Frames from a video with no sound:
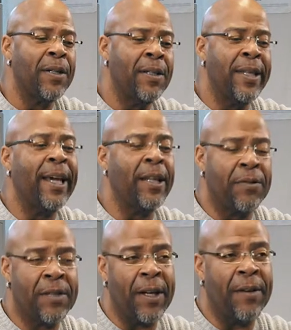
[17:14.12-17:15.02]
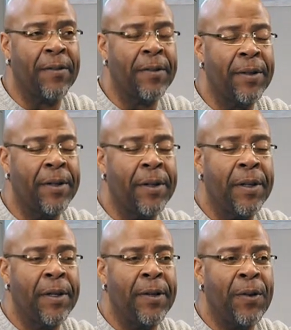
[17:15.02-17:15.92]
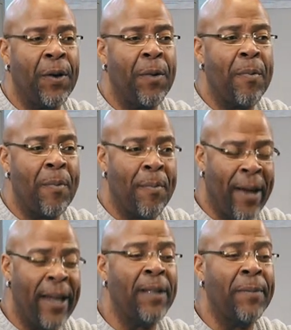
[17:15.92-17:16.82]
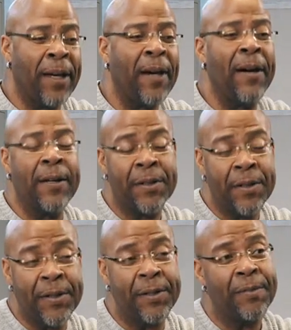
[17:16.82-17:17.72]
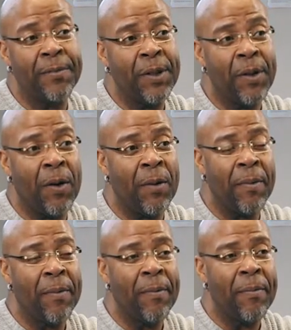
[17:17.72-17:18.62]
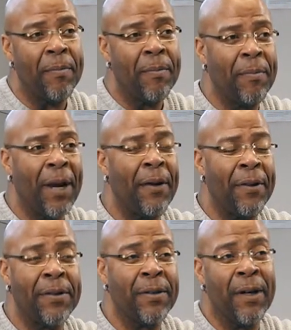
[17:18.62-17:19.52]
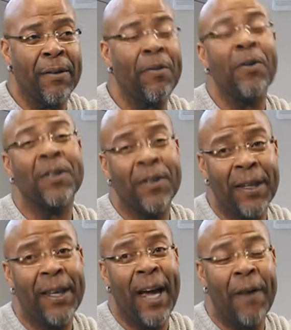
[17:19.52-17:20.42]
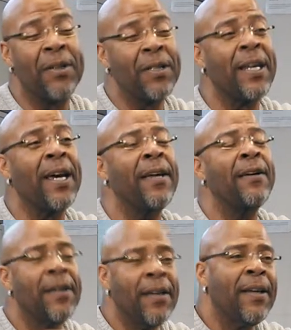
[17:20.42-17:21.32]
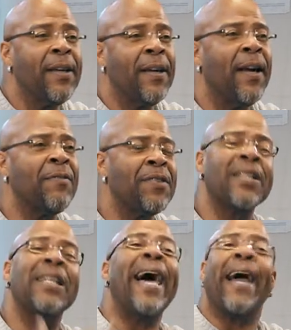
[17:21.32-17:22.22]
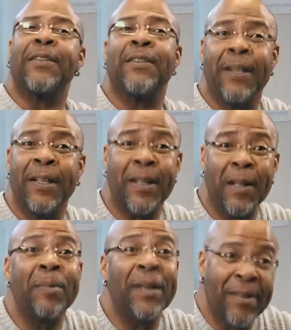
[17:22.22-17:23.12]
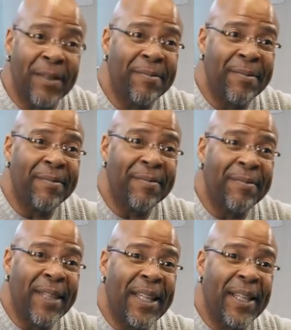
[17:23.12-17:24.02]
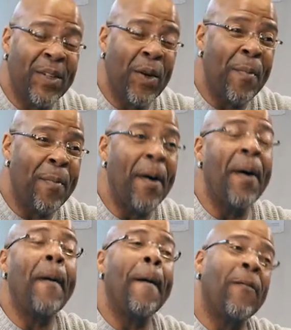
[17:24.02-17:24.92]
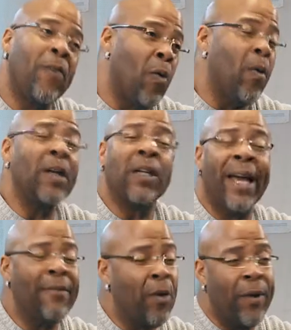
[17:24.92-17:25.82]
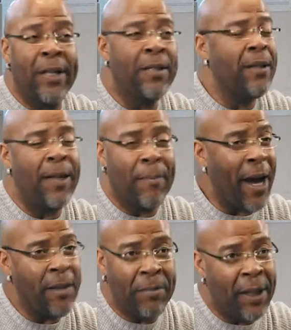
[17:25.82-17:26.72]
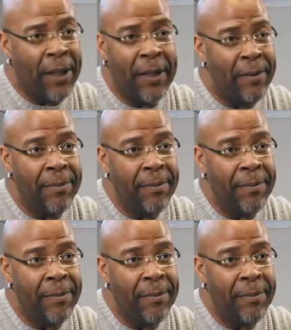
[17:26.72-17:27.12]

negative stuff, you know, mainly because, you know, parents, unfortunately, I would say, have slacked a little bit, you know, for whatever reason it might be.